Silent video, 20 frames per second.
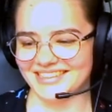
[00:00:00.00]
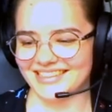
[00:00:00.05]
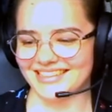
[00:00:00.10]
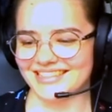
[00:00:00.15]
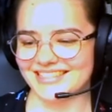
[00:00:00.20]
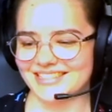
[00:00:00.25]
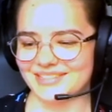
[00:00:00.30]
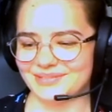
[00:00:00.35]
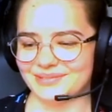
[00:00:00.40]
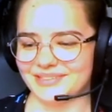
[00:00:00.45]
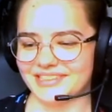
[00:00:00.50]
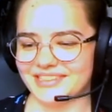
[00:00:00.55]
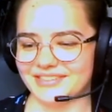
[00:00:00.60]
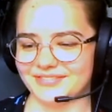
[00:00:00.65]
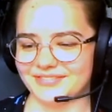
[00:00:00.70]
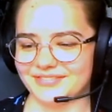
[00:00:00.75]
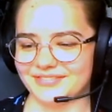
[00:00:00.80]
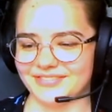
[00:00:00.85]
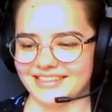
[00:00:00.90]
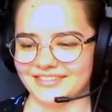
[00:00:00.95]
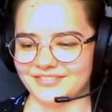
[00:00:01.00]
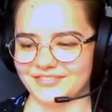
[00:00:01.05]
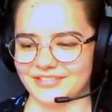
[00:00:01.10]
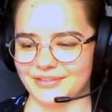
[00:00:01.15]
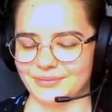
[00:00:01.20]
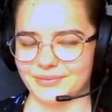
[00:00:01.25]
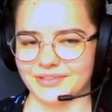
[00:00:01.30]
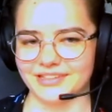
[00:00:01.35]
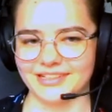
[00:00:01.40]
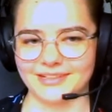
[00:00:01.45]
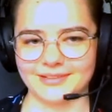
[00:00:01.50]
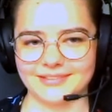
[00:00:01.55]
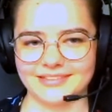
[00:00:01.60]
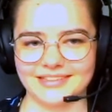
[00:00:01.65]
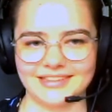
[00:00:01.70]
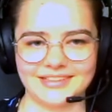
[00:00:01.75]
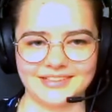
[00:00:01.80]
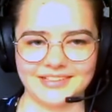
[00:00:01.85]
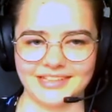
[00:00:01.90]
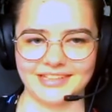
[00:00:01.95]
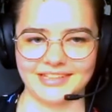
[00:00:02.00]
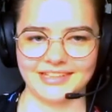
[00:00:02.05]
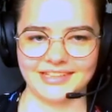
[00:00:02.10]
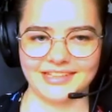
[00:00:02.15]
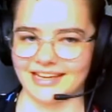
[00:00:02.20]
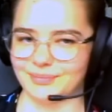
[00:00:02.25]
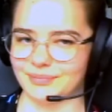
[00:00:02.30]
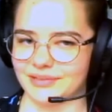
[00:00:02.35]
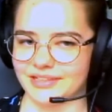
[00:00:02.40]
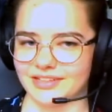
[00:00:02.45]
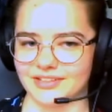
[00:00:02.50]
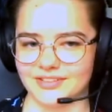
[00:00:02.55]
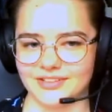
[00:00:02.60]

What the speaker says: has a way of laughing without looking happy at